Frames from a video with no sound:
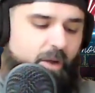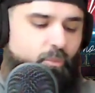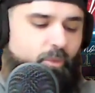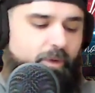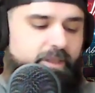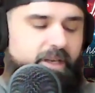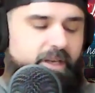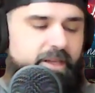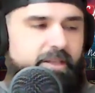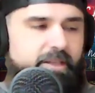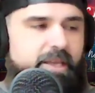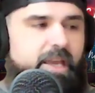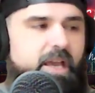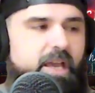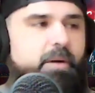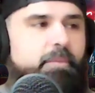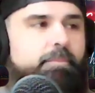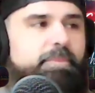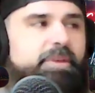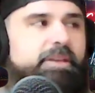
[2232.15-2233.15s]
I wanted
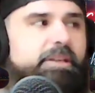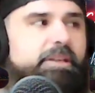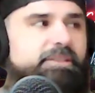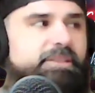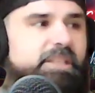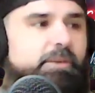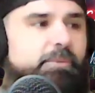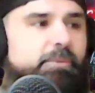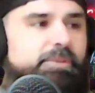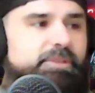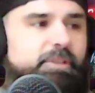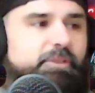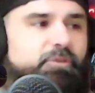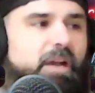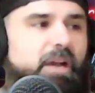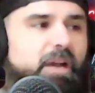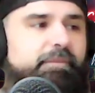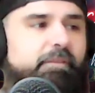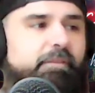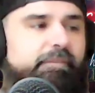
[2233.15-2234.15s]
him because he was the
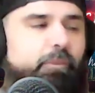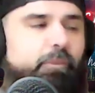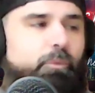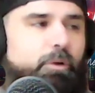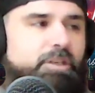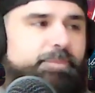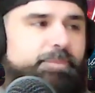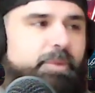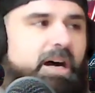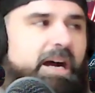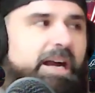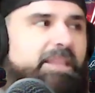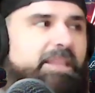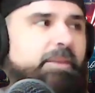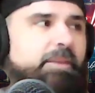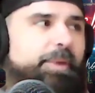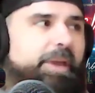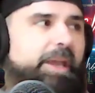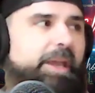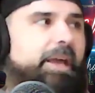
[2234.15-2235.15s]
driving force
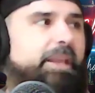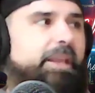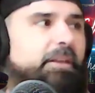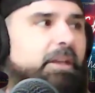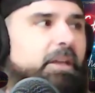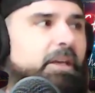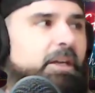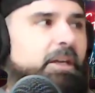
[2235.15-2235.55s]
behind the band.